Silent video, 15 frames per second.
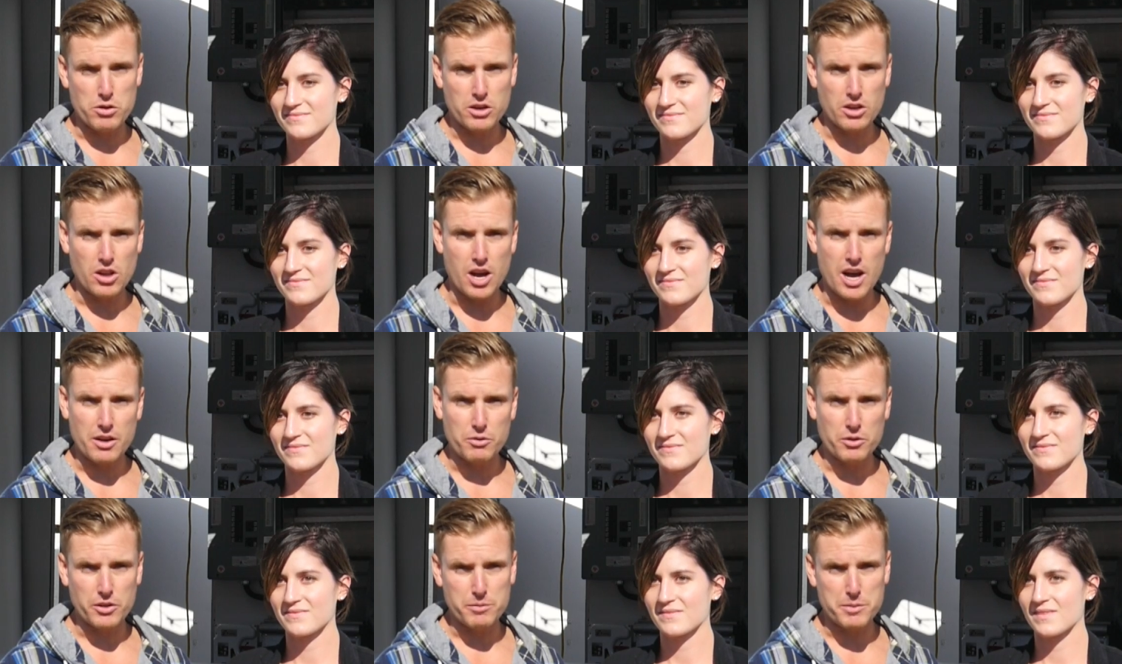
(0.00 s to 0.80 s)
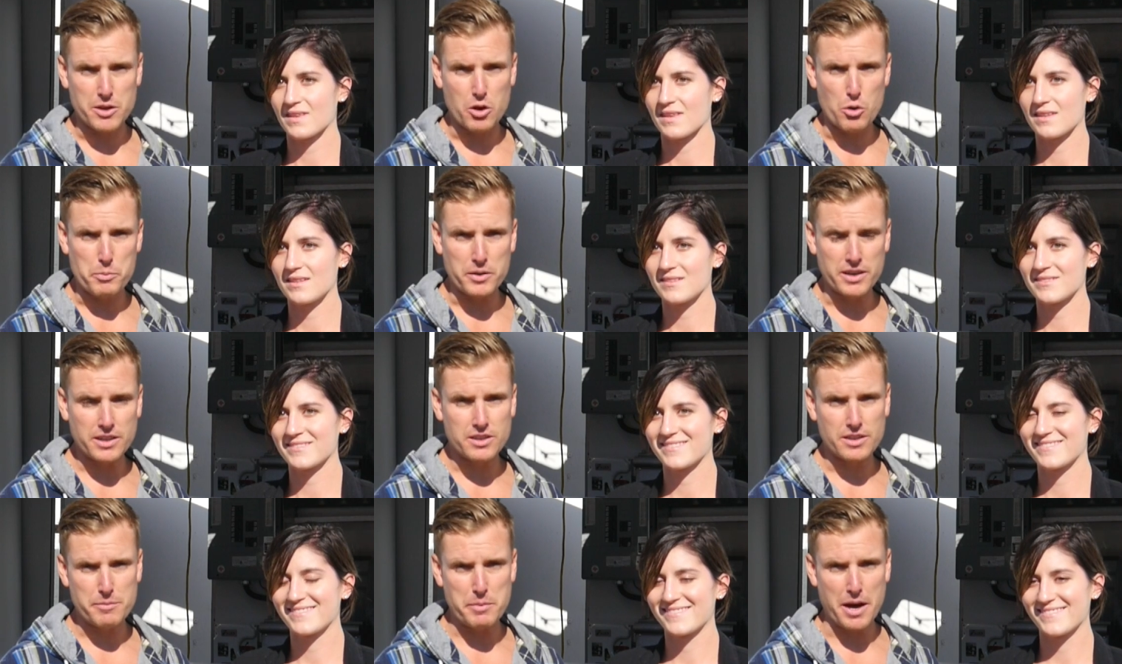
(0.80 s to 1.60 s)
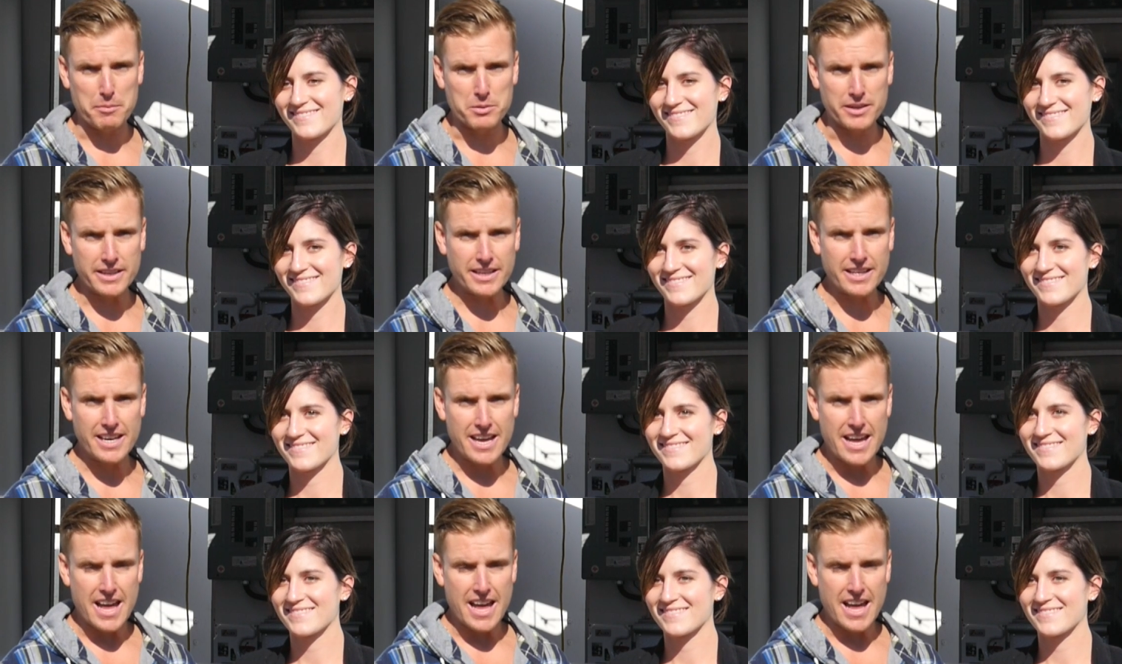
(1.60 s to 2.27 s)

Speaker 1: 4 o'clock, we're going to be opening to the public,